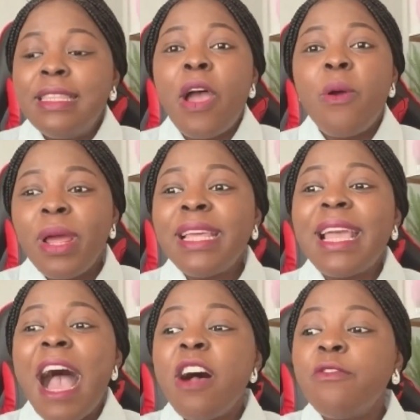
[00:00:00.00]
They're
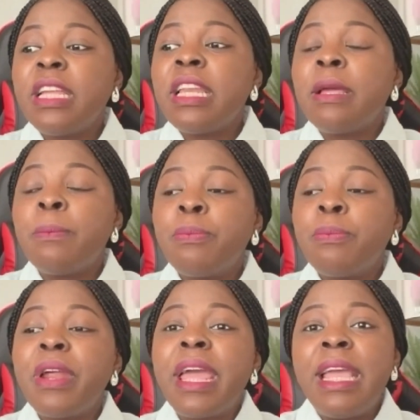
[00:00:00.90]
already having
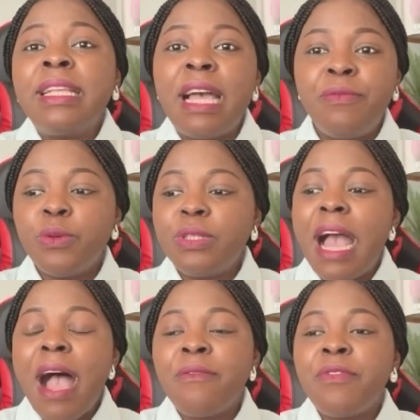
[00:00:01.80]
pre-interviews,
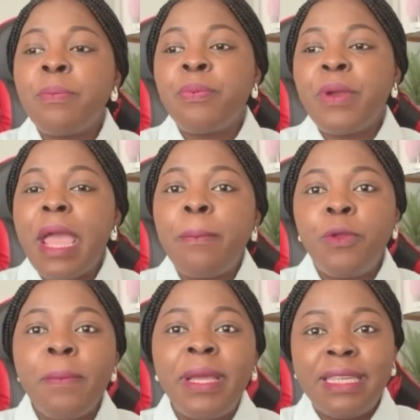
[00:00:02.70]
they're having
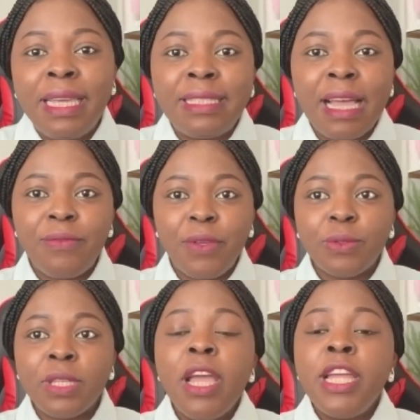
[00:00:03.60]
pre-employment
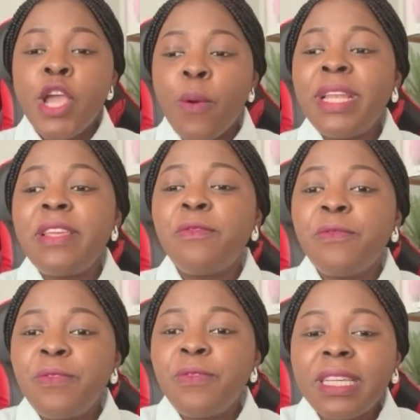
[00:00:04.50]
interviews, they're already
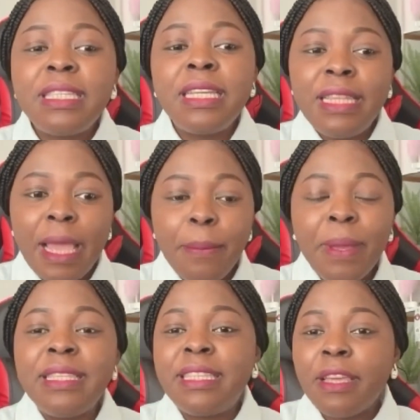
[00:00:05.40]
fixing them
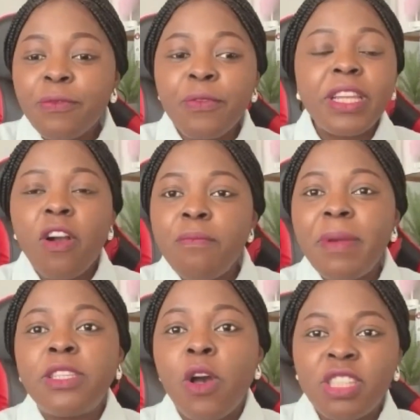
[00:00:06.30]
in different
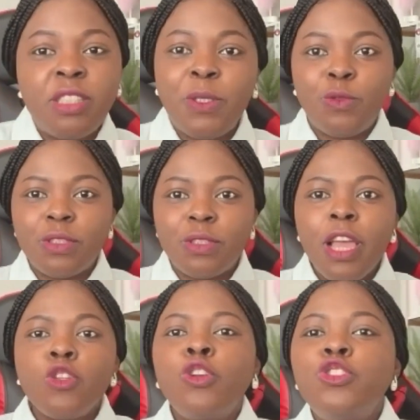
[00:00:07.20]
government hospitals.
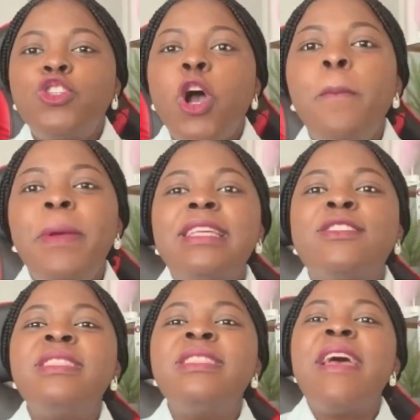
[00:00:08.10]
So job
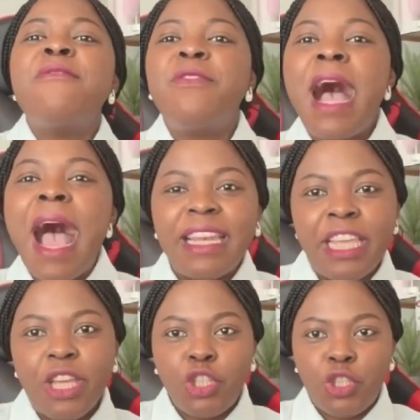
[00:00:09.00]
is never
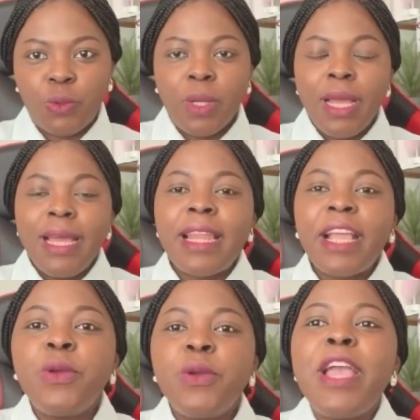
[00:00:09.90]
an issue.
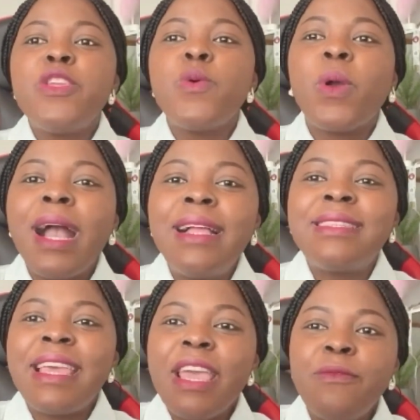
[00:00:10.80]
Nigeria, you
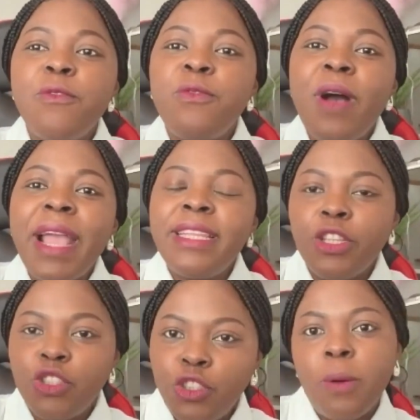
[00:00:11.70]
can't even find
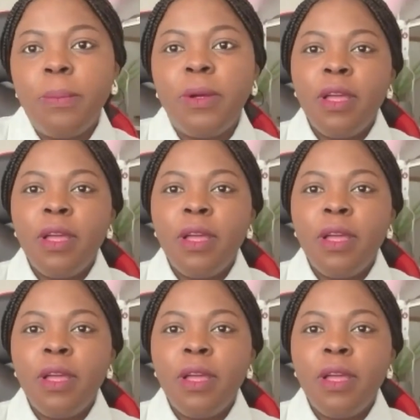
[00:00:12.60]
a job.